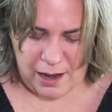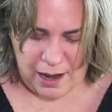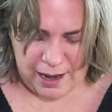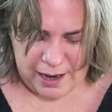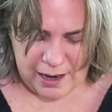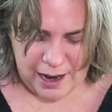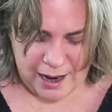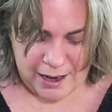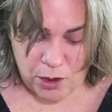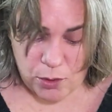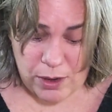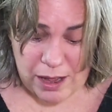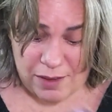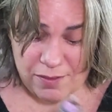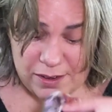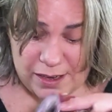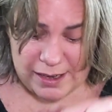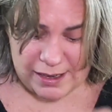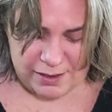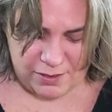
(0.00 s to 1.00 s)
I don't
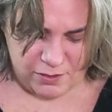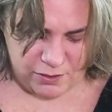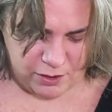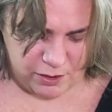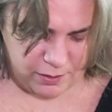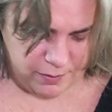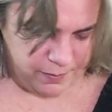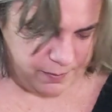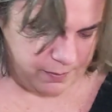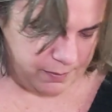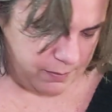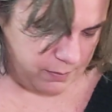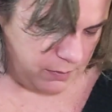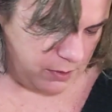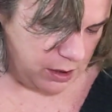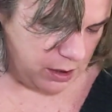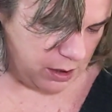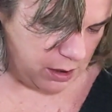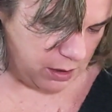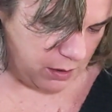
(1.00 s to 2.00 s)
have an answer,
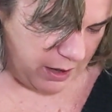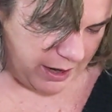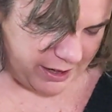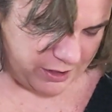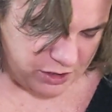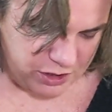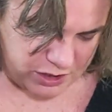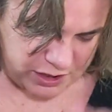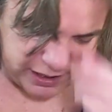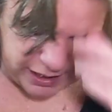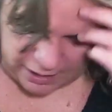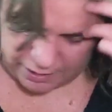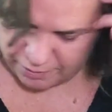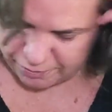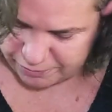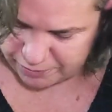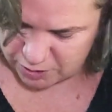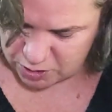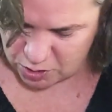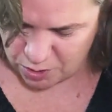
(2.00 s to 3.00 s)
you know, I just
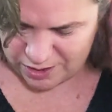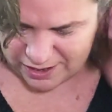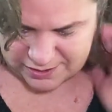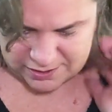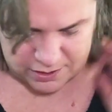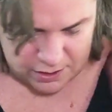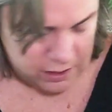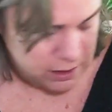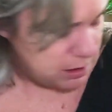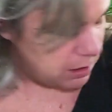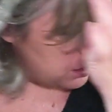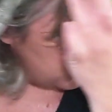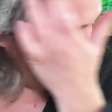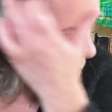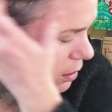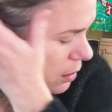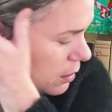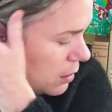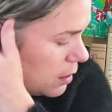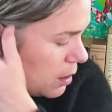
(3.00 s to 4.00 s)
have a quest.
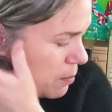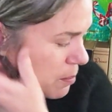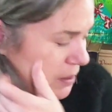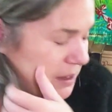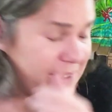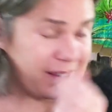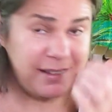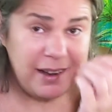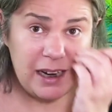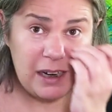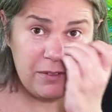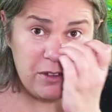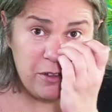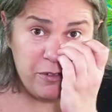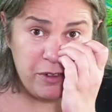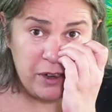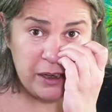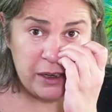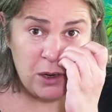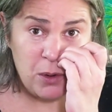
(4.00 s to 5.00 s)
But it's kind of a
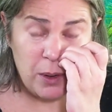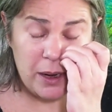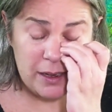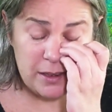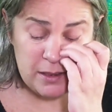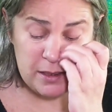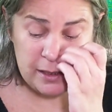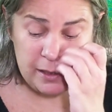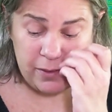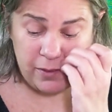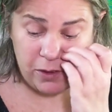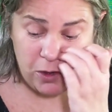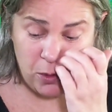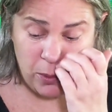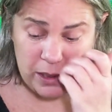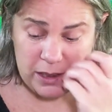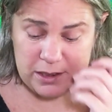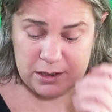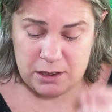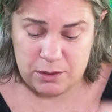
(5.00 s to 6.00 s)
fun quest, and it's a
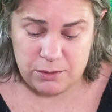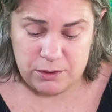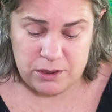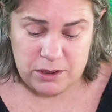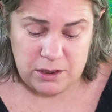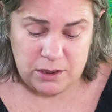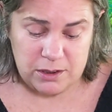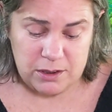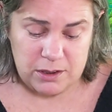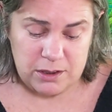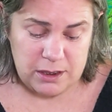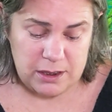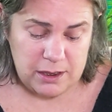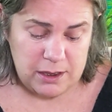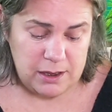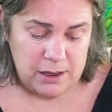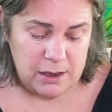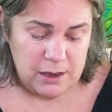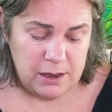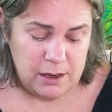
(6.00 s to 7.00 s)
quest that results
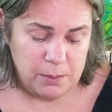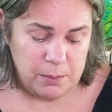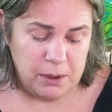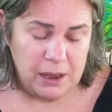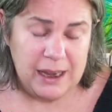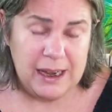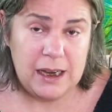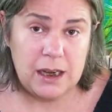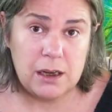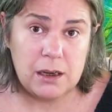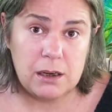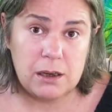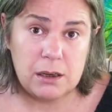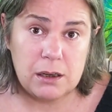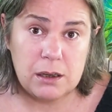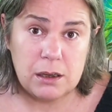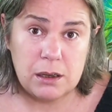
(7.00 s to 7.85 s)
in a blanket.